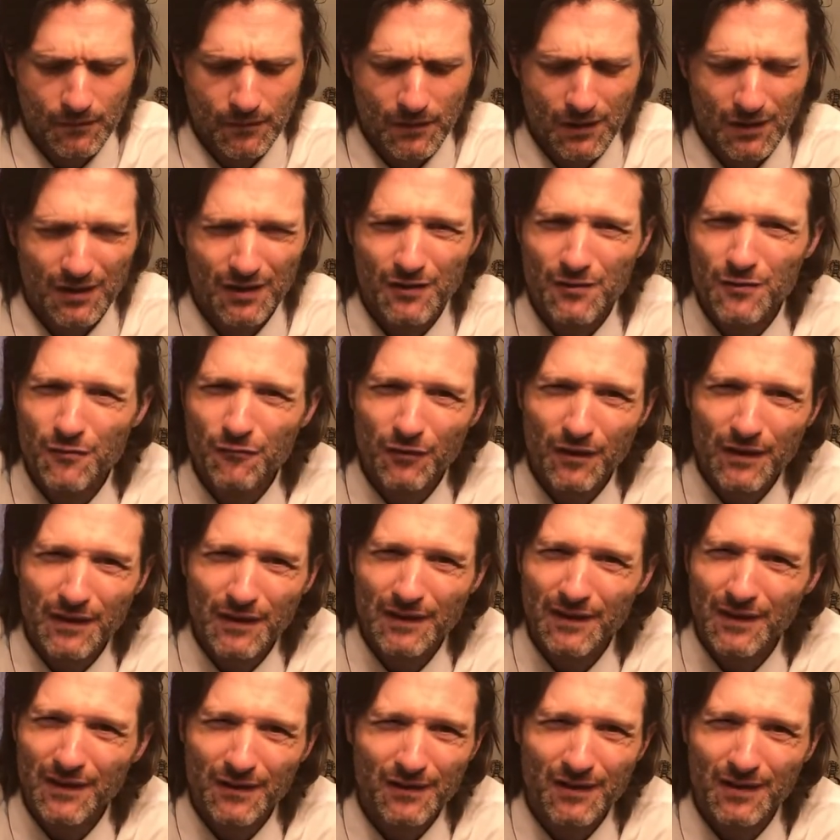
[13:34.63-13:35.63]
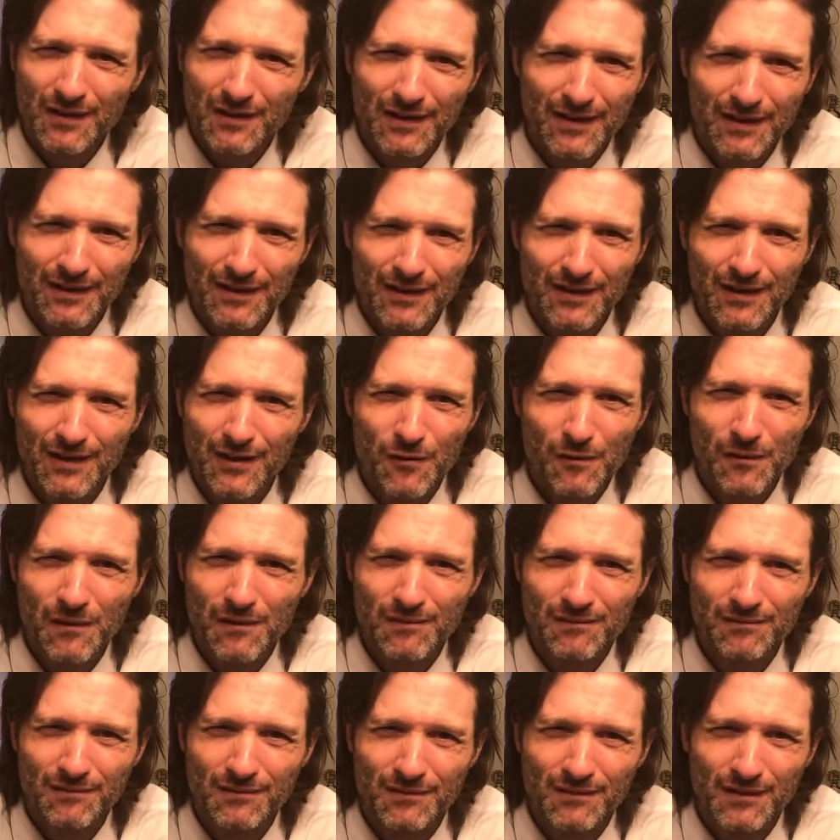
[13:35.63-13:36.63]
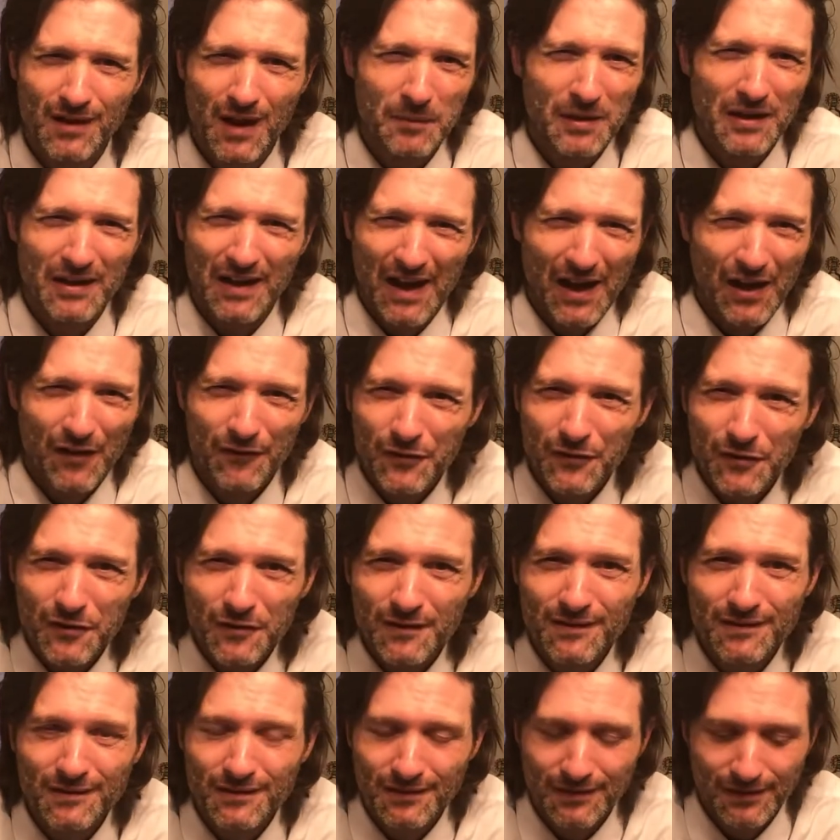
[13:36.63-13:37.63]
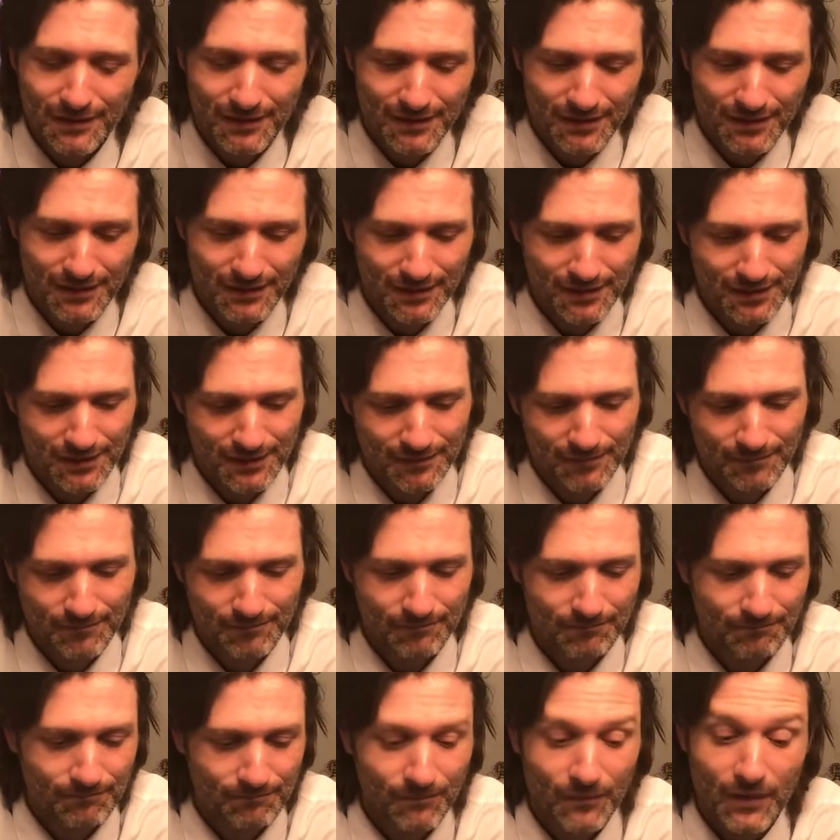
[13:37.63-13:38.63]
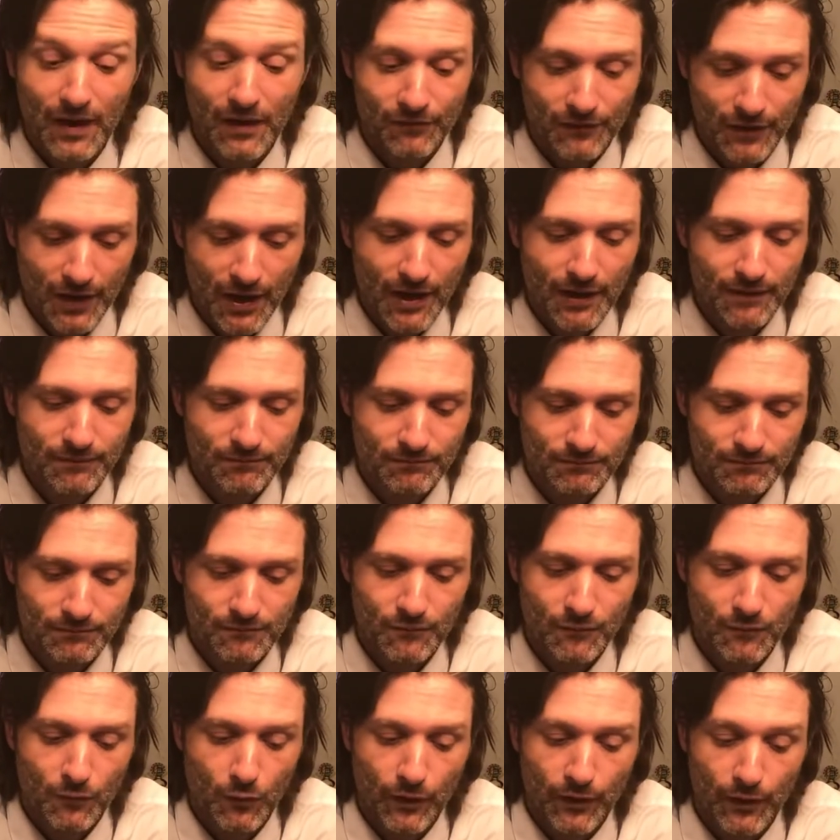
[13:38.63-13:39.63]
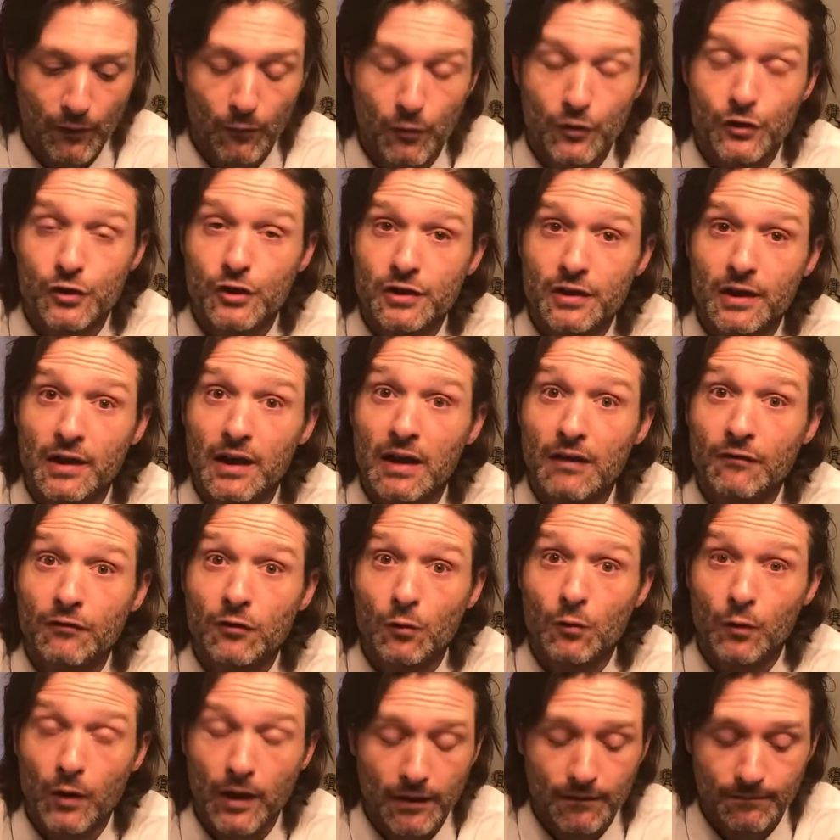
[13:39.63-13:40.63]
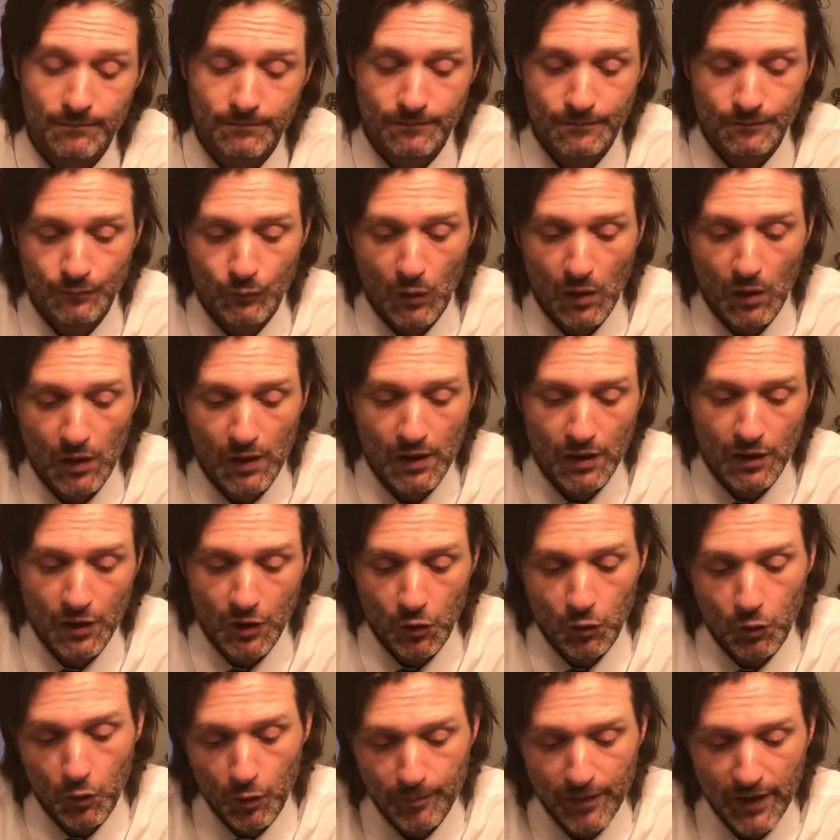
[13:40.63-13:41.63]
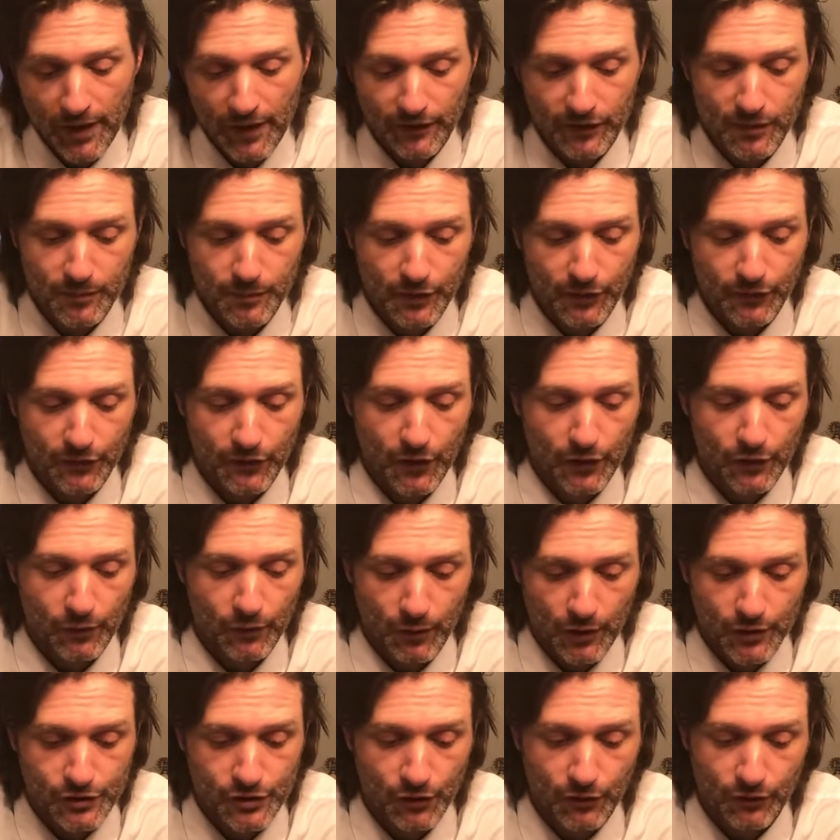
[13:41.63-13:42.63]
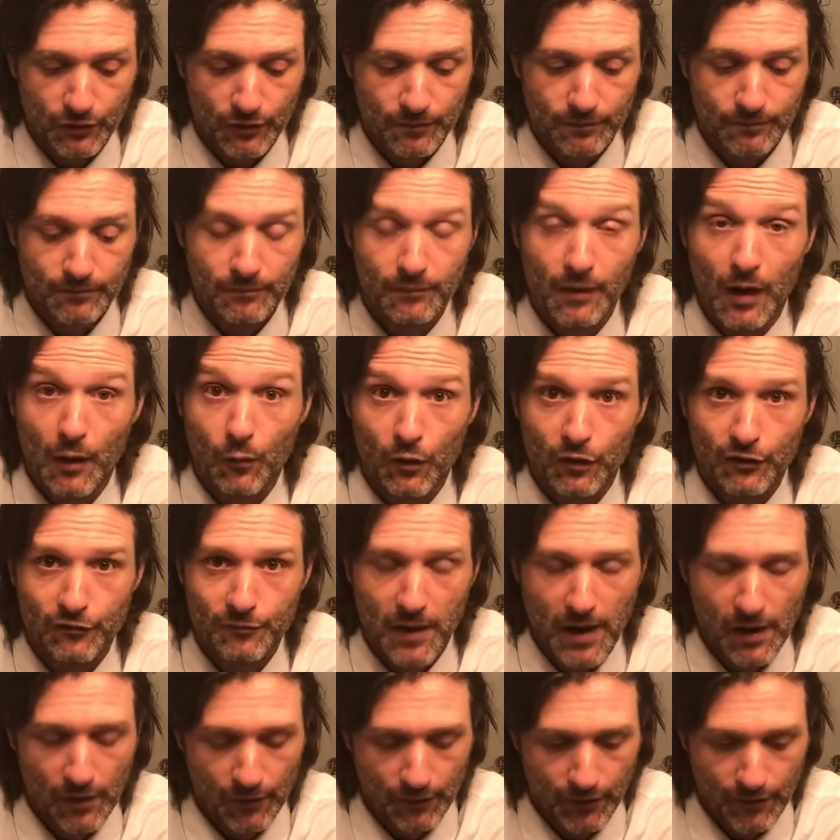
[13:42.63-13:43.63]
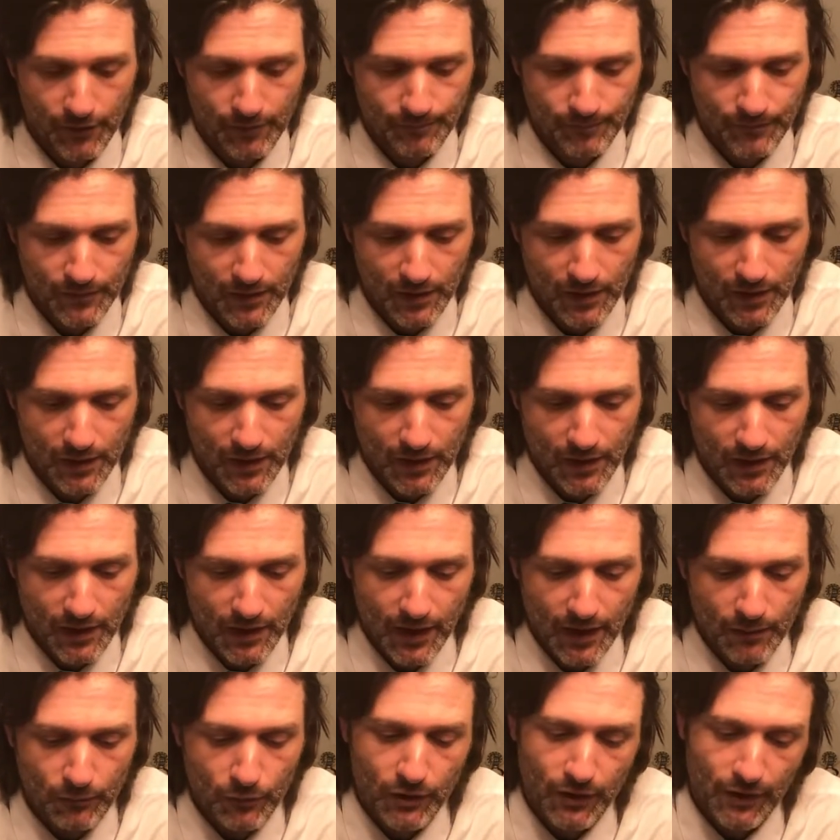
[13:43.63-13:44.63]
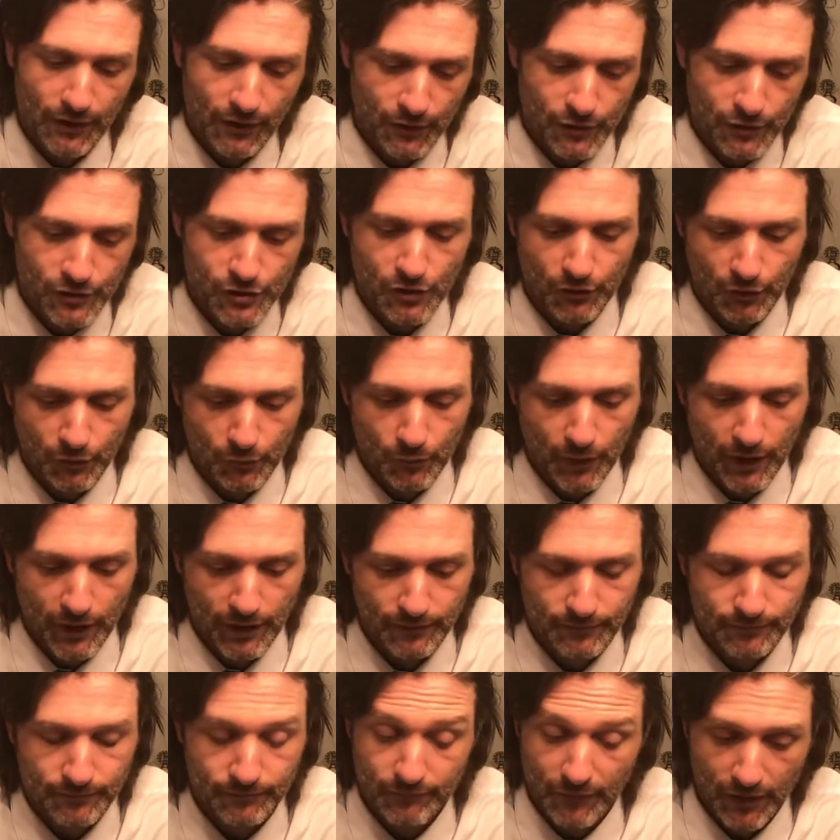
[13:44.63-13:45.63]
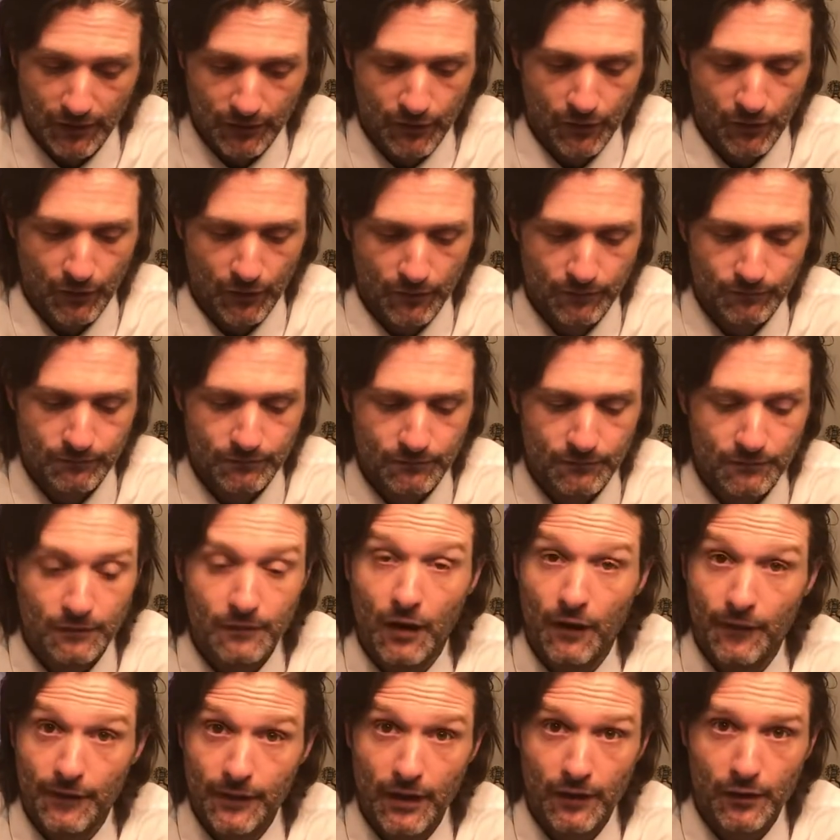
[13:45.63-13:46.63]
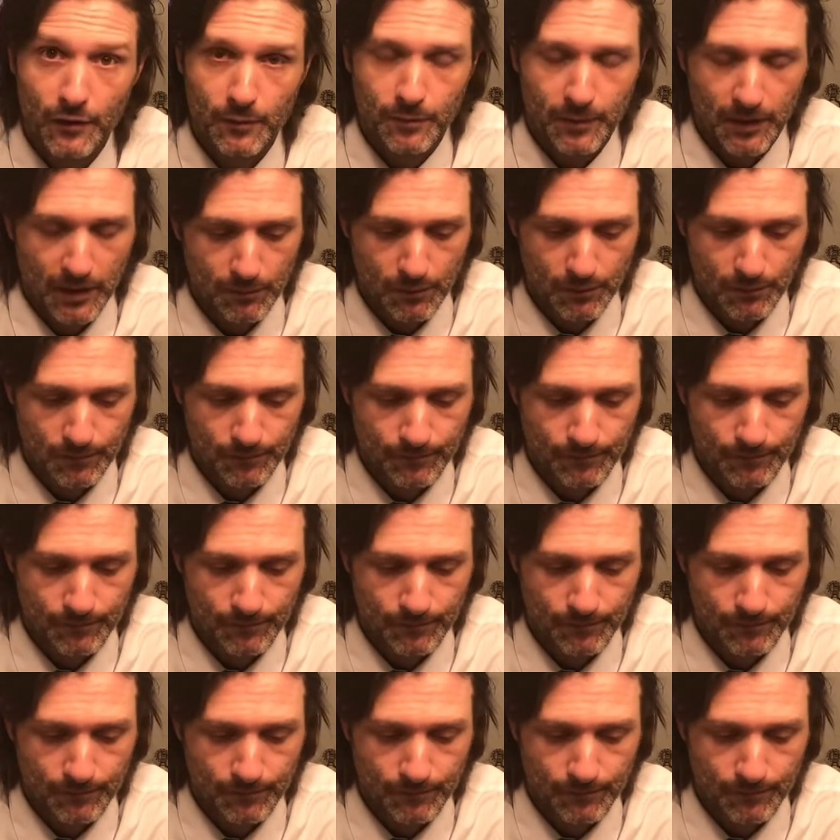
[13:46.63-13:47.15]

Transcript: Do you really think they're going to listen to you? Ever? If not, well then we're just going to have to wait. We'll pass the books on to our children, by word of mouth. And we'll let our children wait, in turn, on the other people.